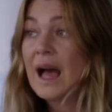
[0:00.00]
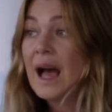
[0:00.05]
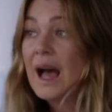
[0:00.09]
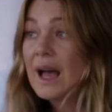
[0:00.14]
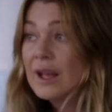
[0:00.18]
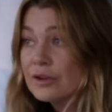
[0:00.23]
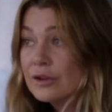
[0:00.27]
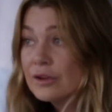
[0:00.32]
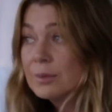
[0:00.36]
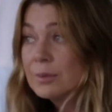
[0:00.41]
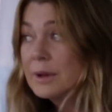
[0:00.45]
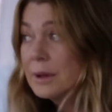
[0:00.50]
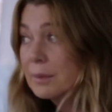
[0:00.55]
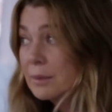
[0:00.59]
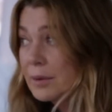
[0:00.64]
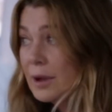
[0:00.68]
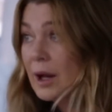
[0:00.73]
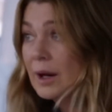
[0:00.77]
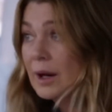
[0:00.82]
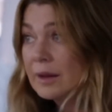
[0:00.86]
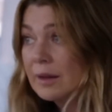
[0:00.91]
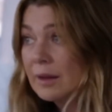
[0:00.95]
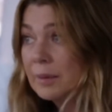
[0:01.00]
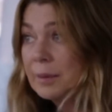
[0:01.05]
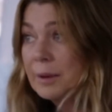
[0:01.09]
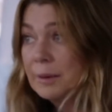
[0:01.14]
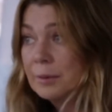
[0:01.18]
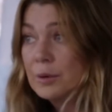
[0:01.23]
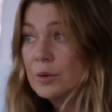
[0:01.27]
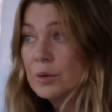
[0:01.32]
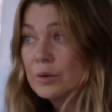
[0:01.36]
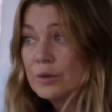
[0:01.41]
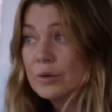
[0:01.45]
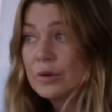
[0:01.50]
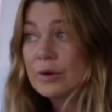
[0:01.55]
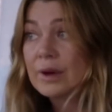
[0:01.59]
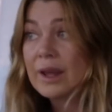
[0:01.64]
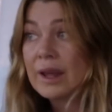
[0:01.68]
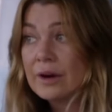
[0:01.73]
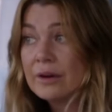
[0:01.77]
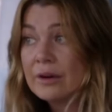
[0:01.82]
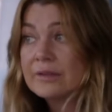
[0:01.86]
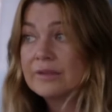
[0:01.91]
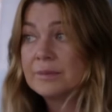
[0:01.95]
I should be applauding the people who took
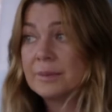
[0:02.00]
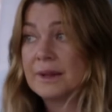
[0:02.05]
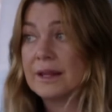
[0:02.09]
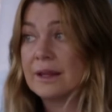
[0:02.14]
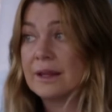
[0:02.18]
care of